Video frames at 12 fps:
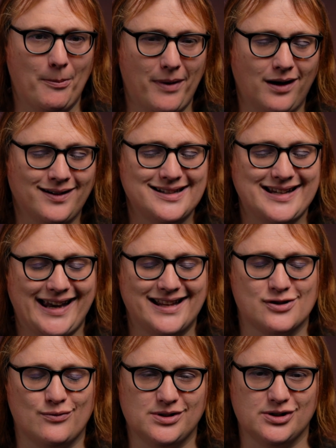market in
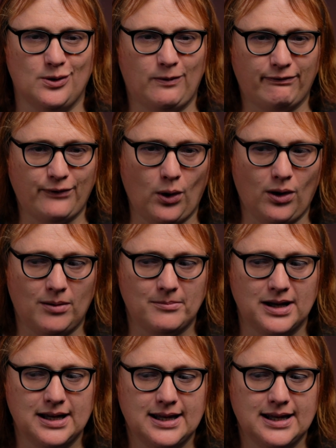its original form.